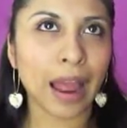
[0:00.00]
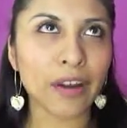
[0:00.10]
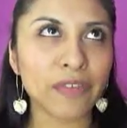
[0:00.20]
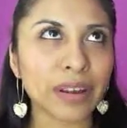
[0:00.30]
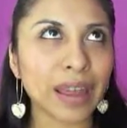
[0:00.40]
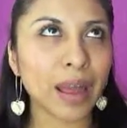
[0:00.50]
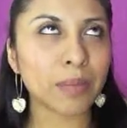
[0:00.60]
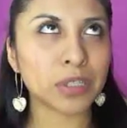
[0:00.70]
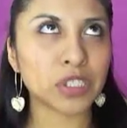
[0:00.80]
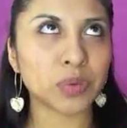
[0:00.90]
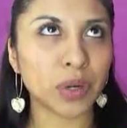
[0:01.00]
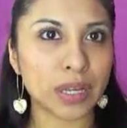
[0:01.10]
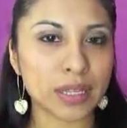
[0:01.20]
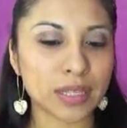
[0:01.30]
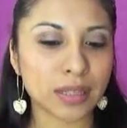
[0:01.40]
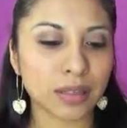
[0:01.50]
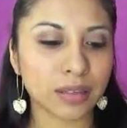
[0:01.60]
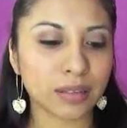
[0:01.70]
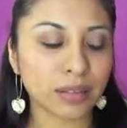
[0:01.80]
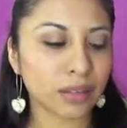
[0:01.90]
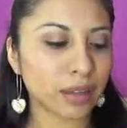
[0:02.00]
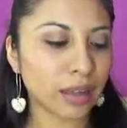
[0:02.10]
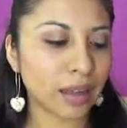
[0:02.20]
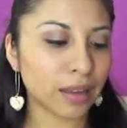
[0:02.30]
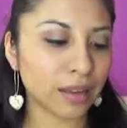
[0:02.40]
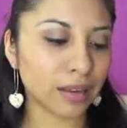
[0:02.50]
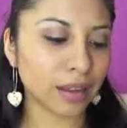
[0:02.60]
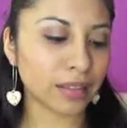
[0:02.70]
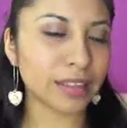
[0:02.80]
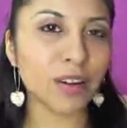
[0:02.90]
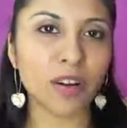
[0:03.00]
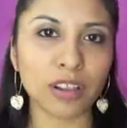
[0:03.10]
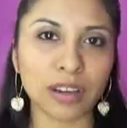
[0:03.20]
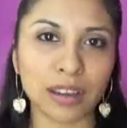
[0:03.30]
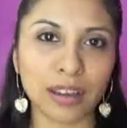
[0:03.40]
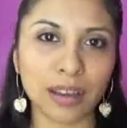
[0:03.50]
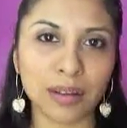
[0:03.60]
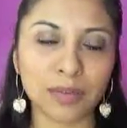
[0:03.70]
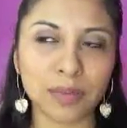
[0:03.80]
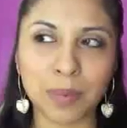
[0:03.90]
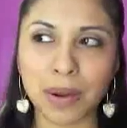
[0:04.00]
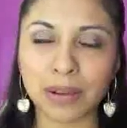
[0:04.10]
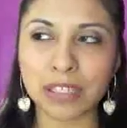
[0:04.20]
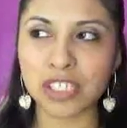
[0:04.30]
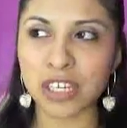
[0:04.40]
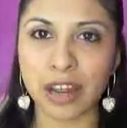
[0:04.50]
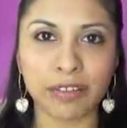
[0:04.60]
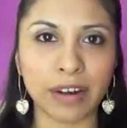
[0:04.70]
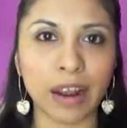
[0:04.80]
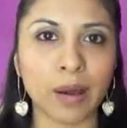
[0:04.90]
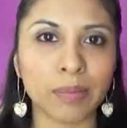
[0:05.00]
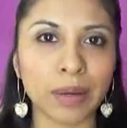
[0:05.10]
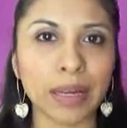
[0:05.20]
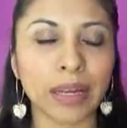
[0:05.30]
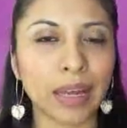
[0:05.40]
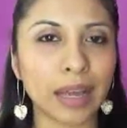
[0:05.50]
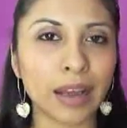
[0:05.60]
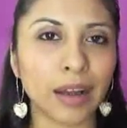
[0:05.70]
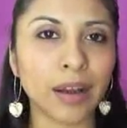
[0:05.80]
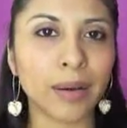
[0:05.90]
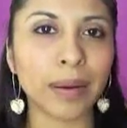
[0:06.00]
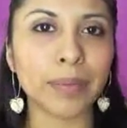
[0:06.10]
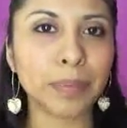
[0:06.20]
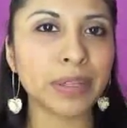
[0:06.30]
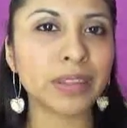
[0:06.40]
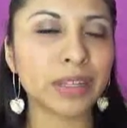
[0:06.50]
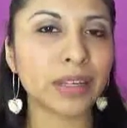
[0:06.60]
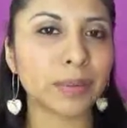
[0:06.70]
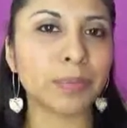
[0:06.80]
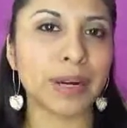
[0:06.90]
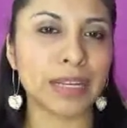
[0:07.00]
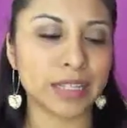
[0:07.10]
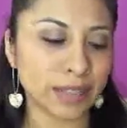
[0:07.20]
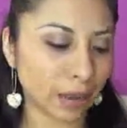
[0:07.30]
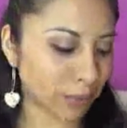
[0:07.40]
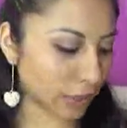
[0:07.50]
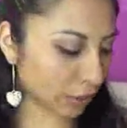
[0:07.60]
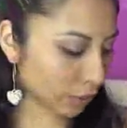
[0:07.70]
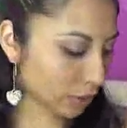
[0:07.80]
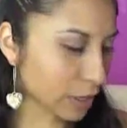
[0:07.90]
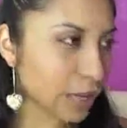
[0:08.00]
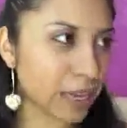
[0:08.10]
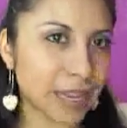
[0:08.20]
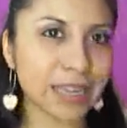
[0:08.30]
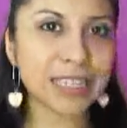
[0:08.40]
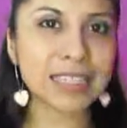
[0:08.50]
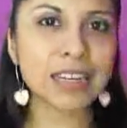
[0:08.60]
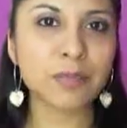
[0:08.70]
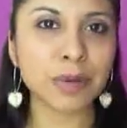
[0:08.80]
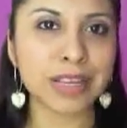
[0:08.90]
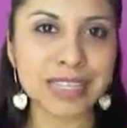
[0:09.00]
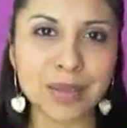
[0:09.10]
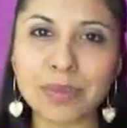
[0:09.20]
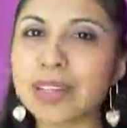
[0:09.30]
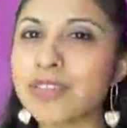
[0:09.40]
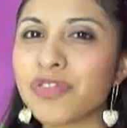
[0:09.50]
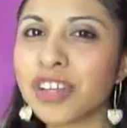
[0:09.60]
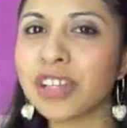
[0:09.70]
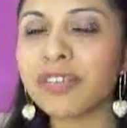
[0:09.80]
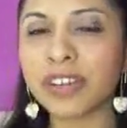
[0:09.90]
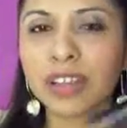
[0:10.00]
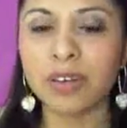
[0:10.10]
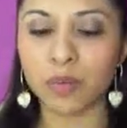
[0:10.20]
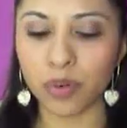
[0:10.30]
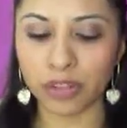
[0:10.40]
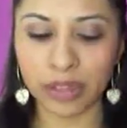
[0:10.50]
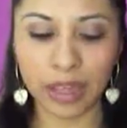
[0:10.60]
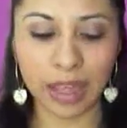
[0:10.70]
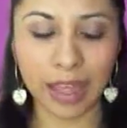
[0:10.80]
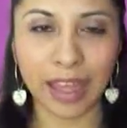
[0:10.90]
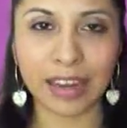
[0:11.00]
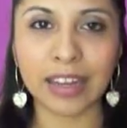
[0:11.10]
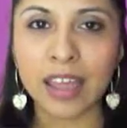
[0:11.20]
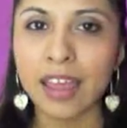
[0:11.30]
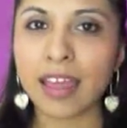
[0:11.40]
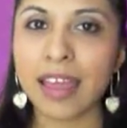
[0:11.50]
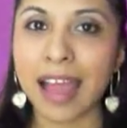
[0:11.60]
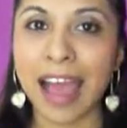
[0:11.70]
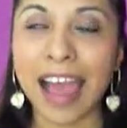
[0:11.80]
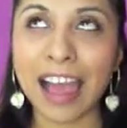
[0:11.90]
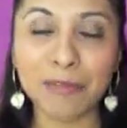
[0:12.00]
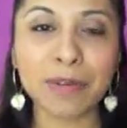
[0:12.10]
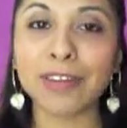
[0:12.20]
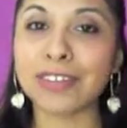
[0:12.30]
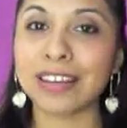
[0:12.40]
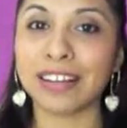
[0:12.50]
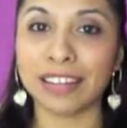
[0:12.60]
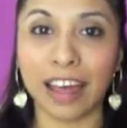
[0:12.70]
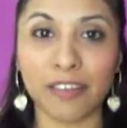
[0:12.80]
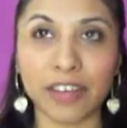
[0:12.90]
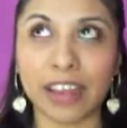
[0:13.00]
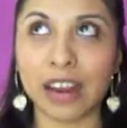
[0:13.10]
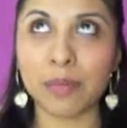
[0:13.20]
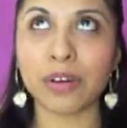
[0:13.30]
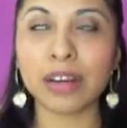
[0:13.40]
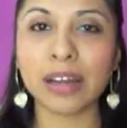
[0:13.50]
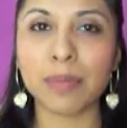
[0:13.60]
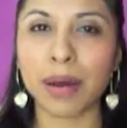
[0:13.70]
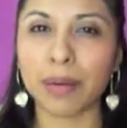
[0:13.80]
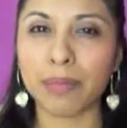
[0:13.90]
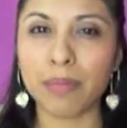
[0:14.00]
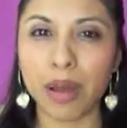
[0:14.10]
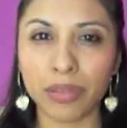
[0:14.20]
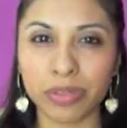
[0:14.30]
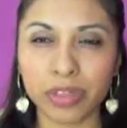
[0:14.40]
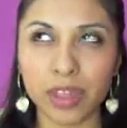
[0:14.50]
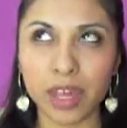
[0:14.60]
forget how much it was. I did a haul on it. I'll probably check right now, but I'll put the price down below. It is kind of pricey, but it's really worth it, and I have been using a lot of it, and I bought it like about a month